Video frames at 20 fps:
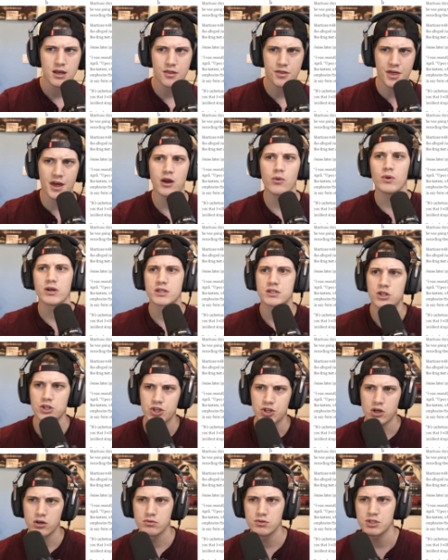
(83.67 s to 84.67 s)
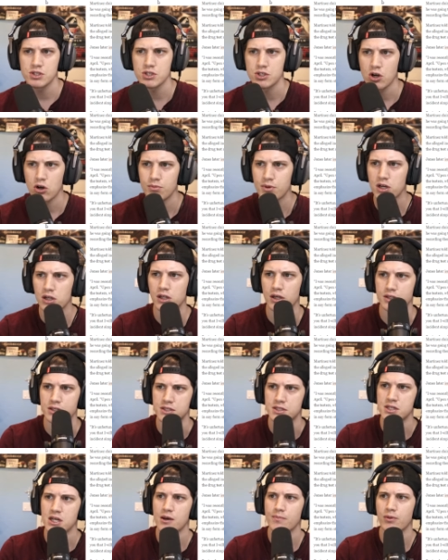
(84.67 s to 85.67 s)
They went to Jones's home to collect a
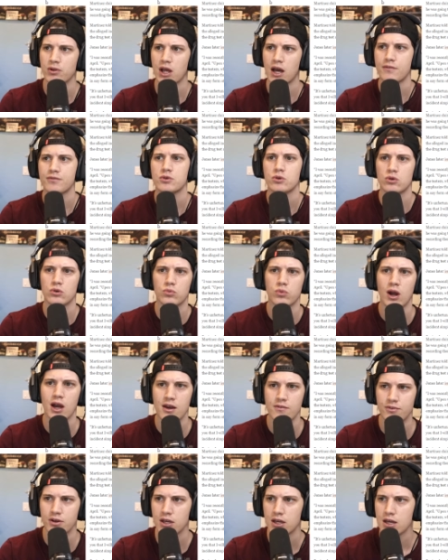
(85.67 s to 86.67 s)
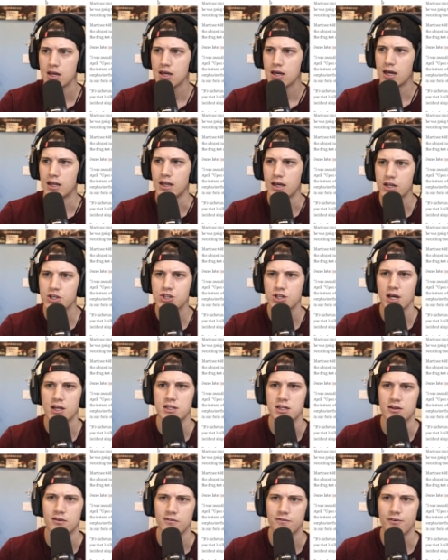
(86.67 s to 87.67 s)
sample. After arriving, an agent
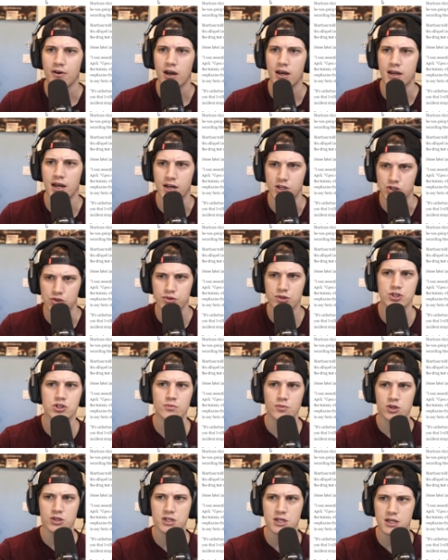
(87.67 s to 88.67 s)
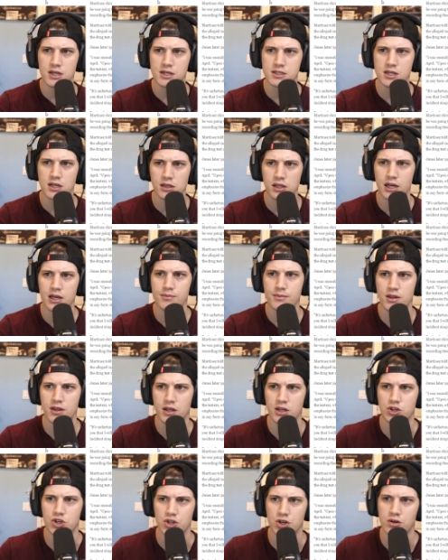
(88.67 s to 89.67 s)
identified as Crystal Martinez claimed
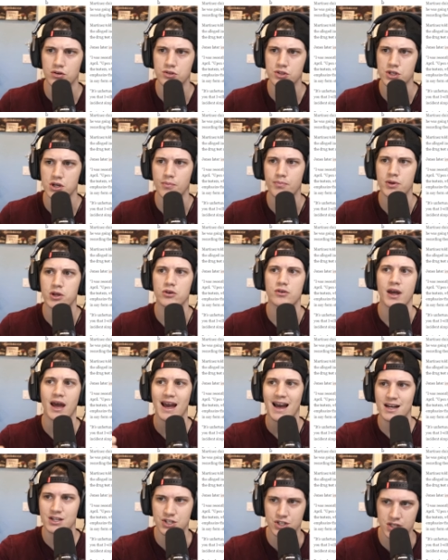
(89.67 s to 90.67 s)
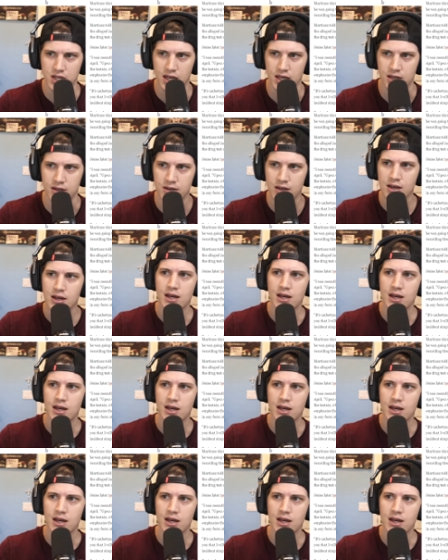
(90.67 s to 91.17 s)
that Jones appeared agitated